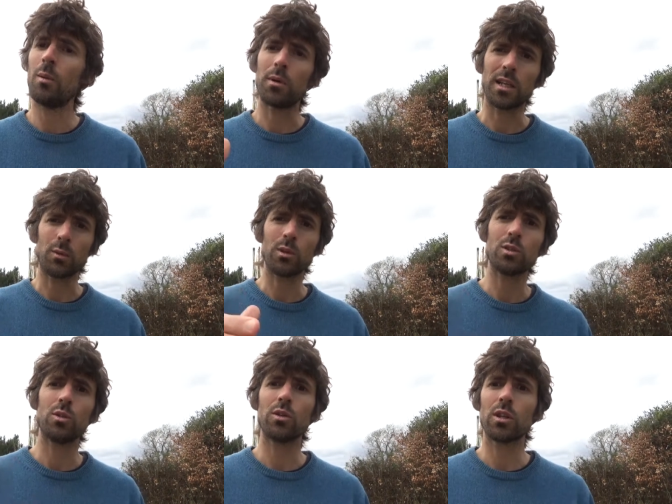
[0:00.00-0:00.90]
But as I was
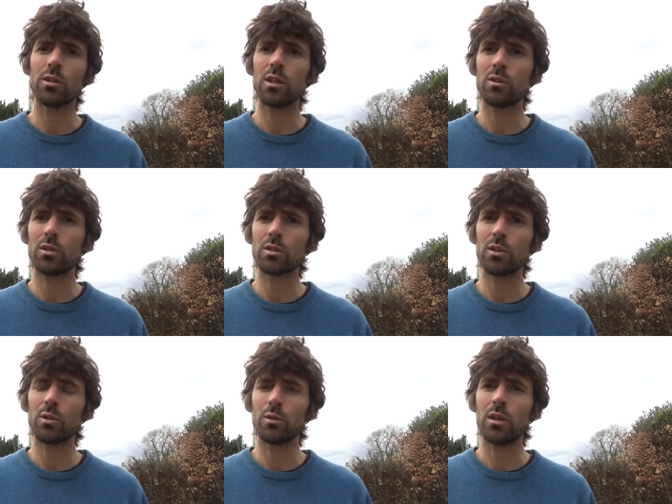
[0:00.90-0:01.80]
taught the Green Cross
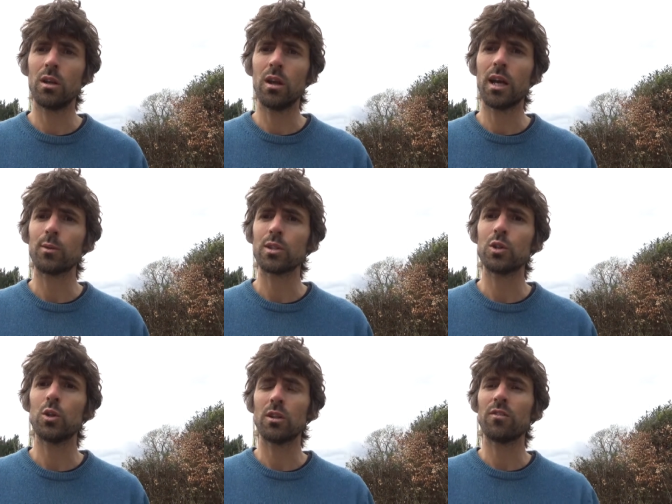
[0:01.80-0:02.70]
Code, I was
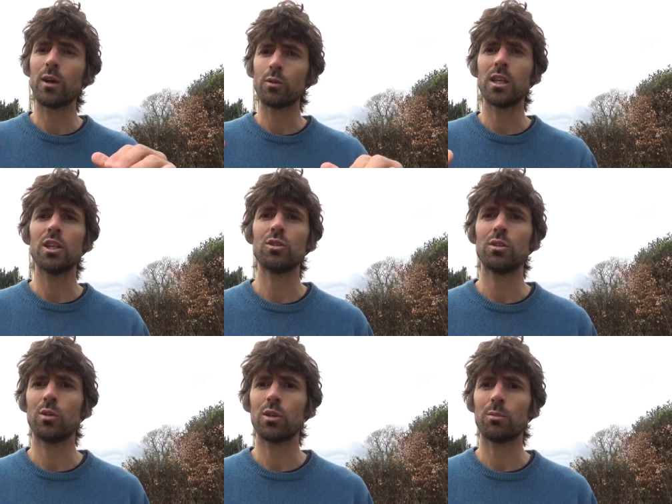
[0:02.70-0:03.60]
taught the
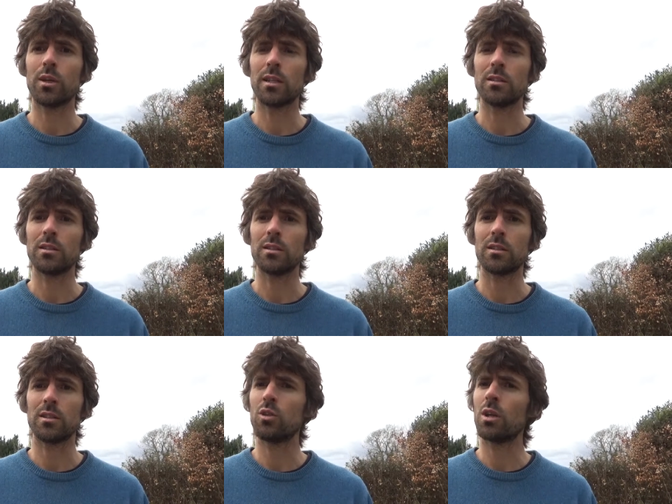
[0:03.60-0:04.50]
foundational yoga
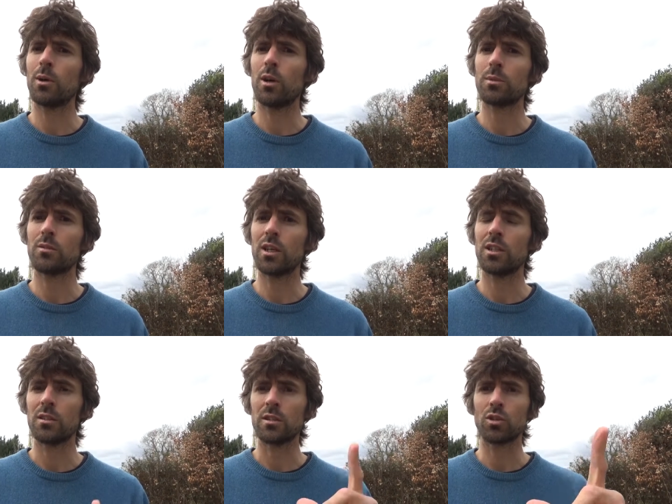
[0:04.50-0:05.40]
practice. It's all about
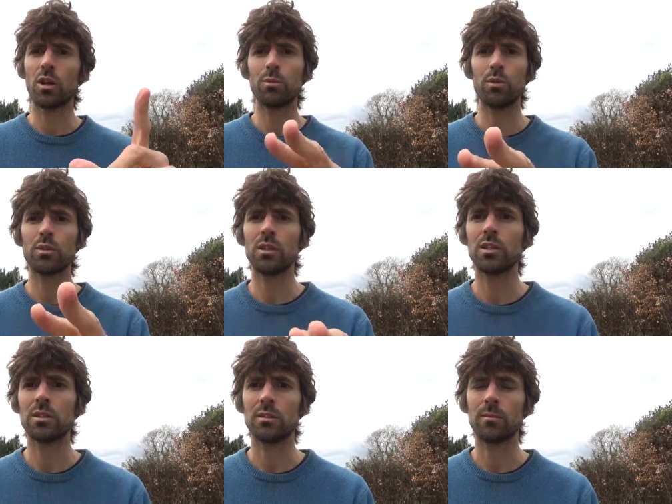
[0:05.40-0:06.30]
observation. Stop, look,
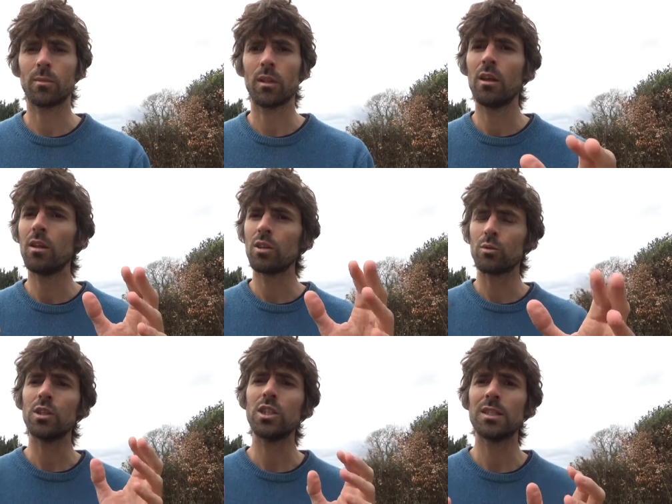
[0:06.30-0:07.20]
listen. The
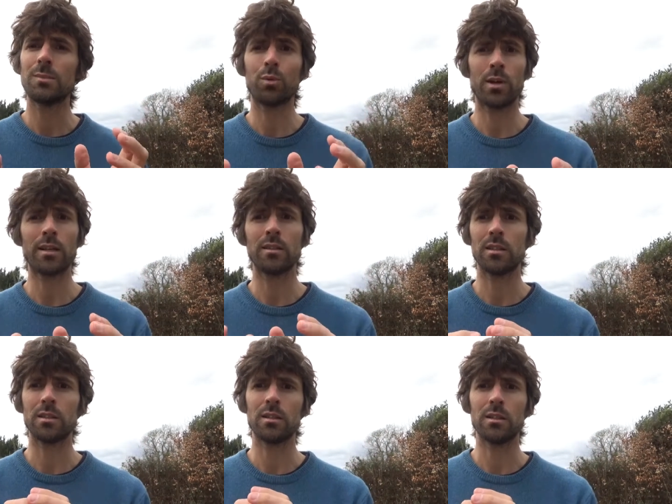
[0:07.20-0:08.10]
rishis
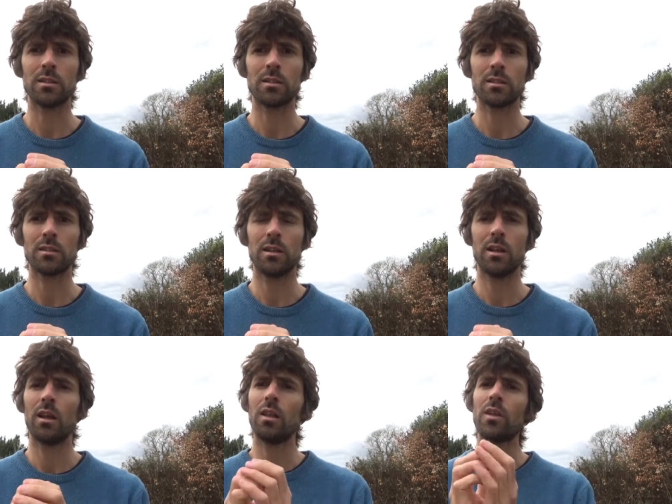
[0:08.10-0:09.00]
practiced this.
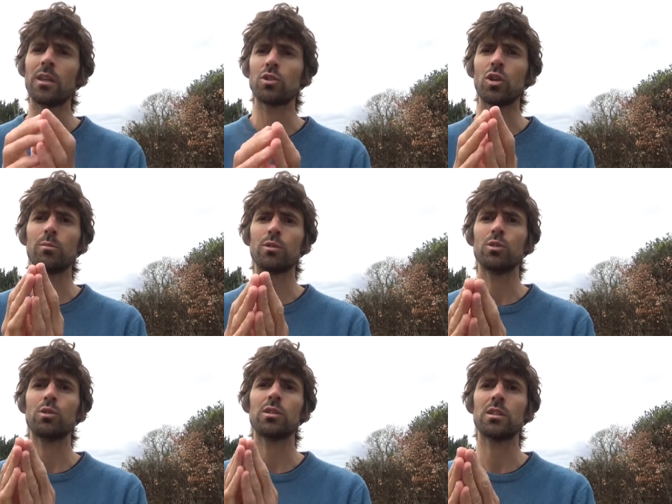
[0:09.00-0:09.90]
They stopped,
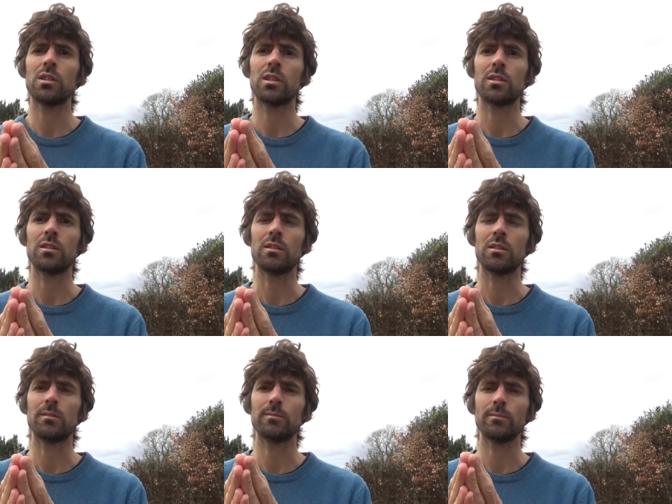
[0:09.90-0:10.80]
looked, and listened.